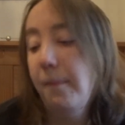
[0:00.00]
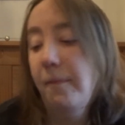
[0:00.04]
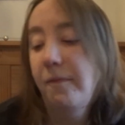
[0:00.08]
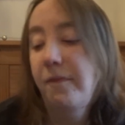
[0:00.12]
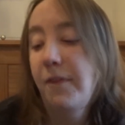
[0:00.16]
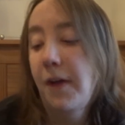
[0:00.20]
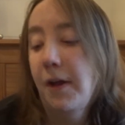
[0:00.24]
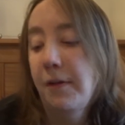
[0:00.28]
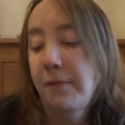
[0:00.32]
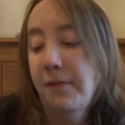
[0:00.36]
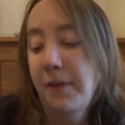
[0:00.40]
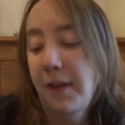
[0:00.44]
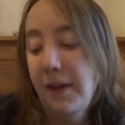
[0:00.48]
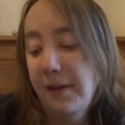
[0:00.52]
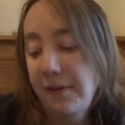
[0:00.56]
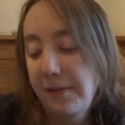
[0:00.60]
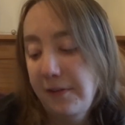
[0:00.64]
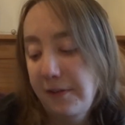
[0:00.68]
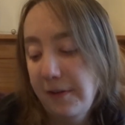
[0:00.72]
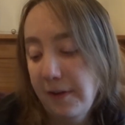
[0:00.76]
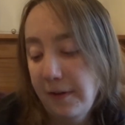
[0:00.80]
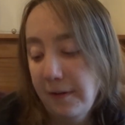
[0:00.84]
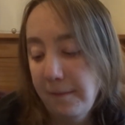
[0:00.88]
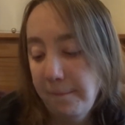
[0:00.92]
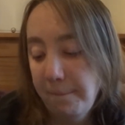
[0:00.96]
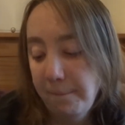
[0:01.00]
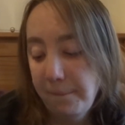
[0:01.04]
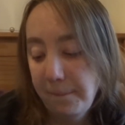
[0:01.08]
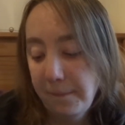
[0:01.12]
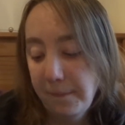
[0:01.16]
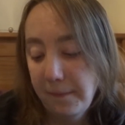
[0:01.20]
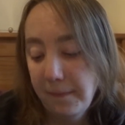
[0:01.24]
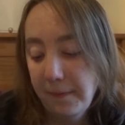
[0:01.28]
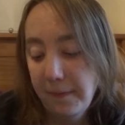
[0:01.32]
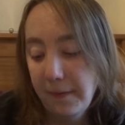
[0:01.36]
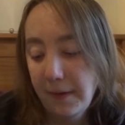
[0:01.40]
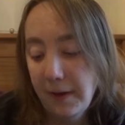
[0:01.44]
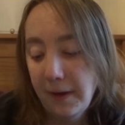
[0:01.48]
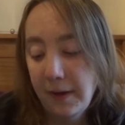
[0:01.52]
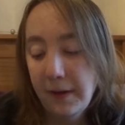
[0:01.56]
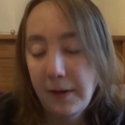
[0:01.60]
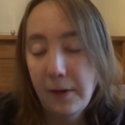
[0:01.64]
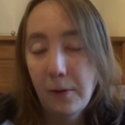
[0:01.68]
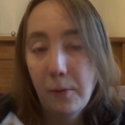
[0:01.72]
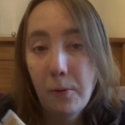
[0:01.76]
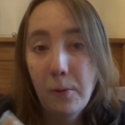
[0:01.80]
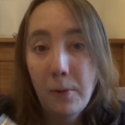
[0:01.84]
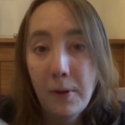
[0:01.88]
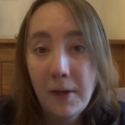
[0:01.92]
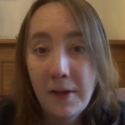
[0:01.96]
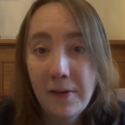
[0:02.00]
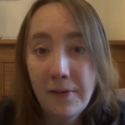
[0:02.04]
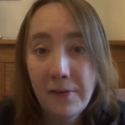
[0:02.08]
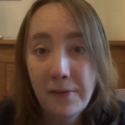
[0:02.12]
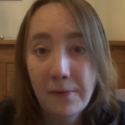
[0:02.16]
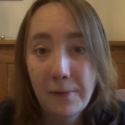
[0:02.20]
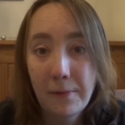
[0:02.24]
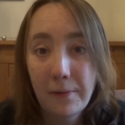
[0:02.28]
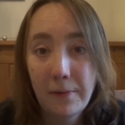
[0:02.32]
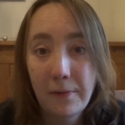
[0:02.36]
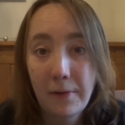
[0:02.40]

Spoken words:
foundation, I always